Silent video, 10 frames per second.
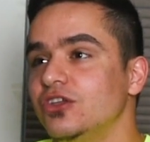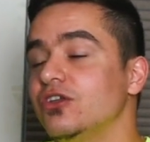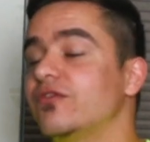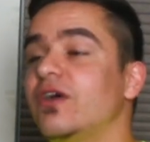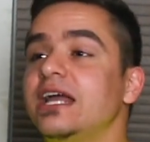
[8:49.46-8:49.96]

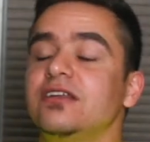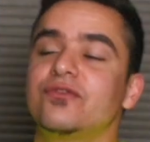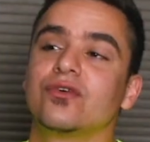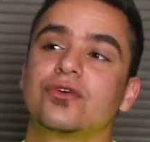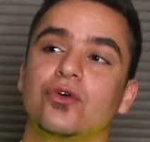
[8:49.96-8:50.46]
You're fighting
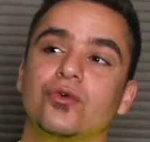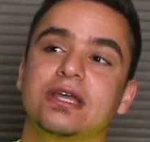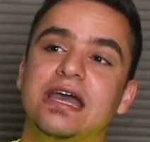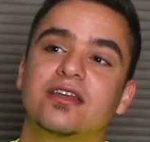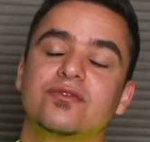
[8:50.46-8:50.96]
for
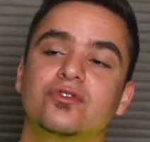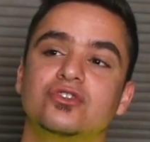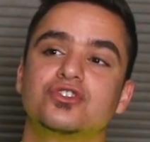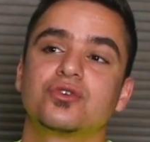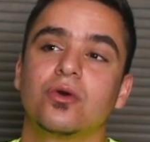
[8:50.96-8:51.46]
creative
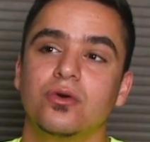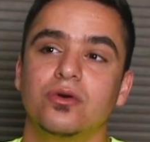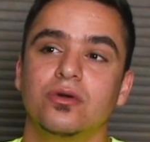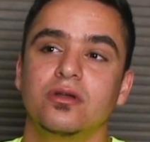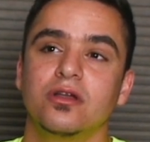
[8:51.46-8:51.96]

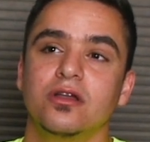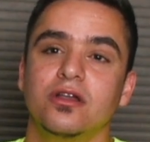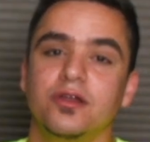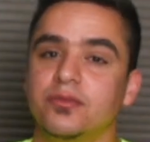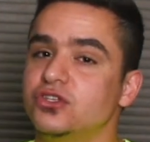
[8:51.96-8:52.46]
control,
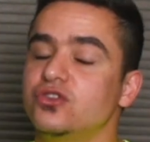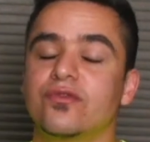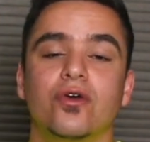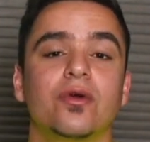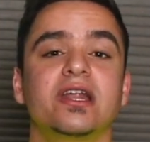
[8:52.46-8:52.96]
but
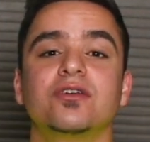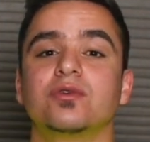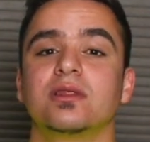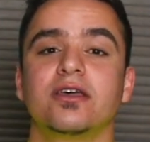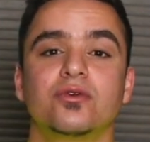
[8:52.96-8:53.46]
you've already
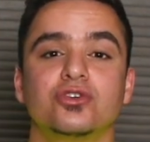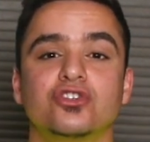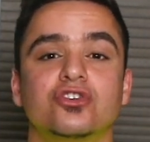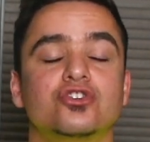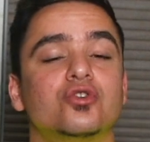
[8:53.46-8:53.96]

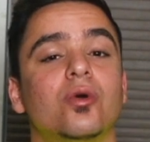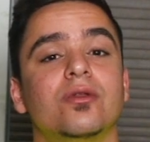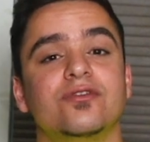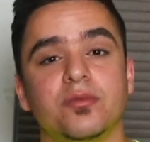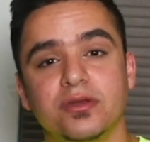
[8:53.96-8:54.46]
relinquished control
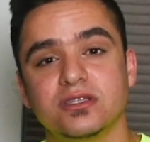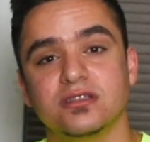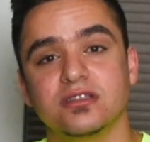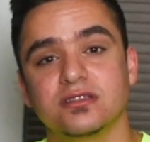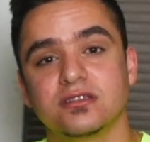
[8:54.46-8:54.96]
of your
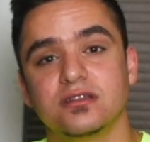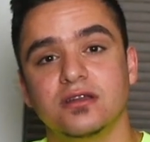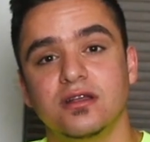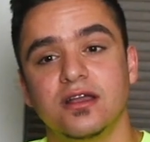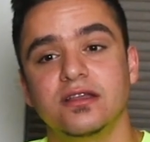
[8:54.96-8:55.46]
business.
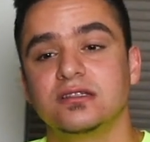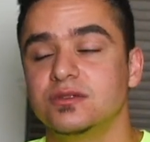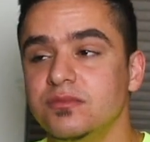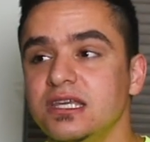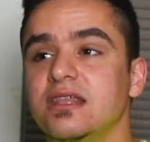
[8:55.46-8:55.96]
To
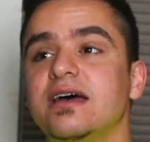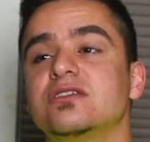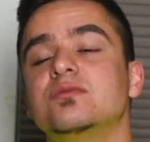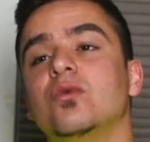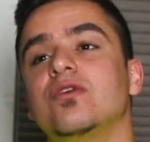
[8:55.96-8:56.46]
me, that
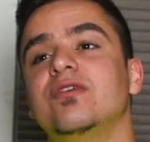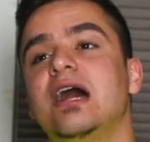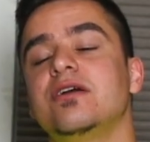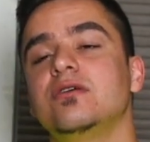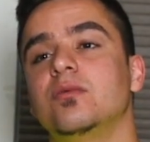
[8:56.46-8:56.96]
is more
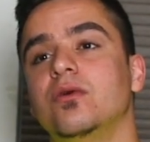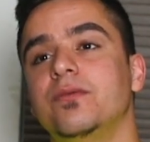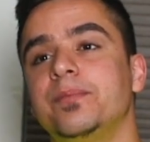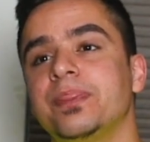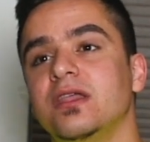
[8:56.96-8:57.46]
valuable.
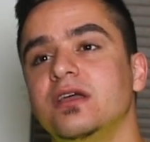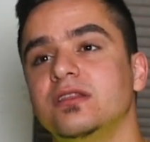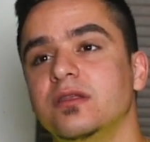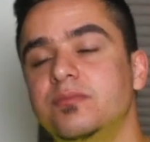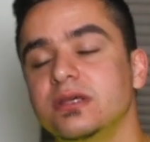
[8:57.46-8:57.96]

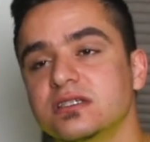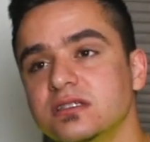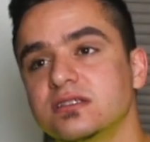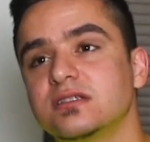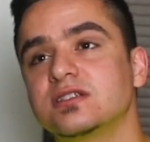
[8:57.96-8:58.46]
The
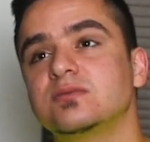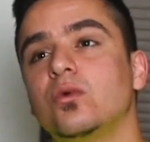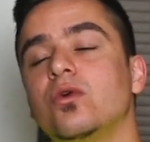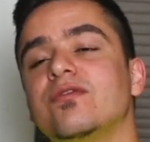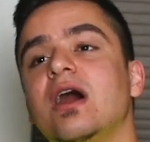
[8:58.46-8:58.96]
business is
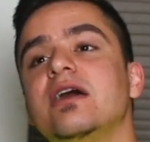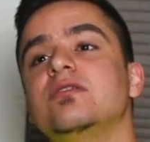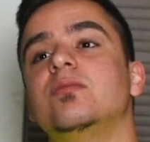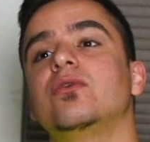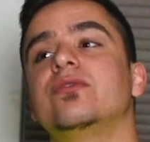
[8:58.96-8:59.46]
more
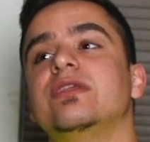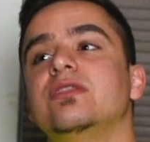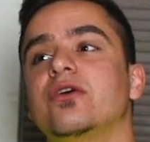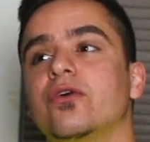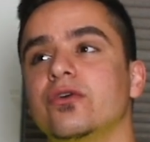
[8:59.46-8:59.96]
valuable than
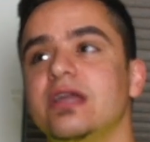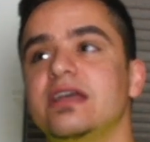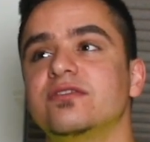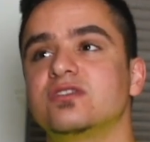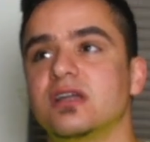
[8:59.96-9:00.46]
the
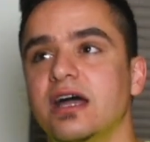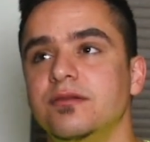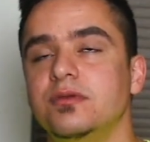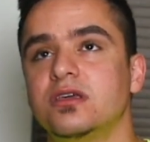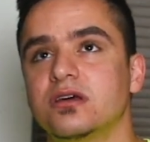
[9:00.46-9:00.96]
creative
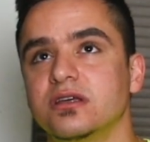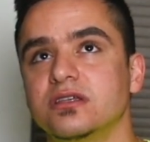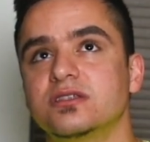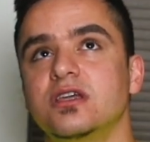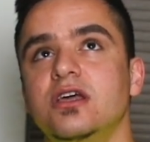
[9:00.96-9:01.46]
side
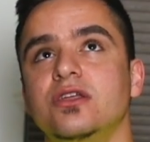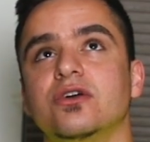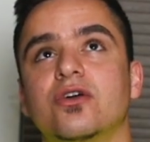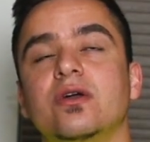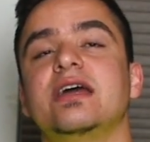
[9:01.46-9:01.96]
because the
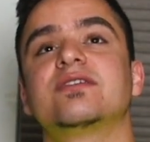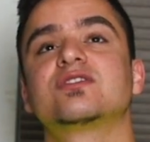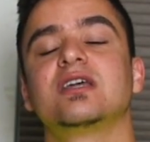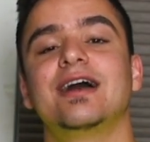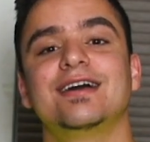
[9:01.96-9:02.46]
creative
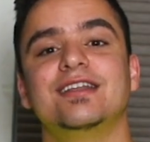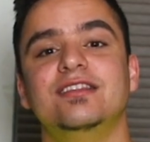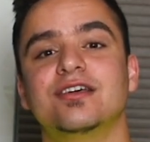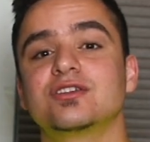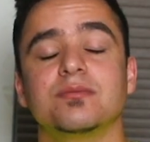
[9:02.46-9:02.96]

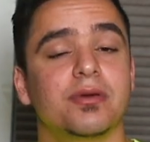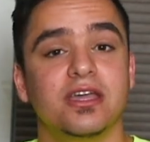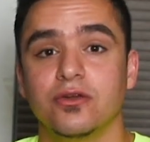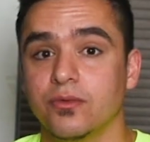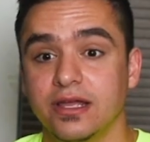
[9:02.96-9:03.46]
side doesn't
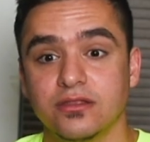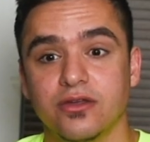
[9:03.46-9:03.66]
pay your rent.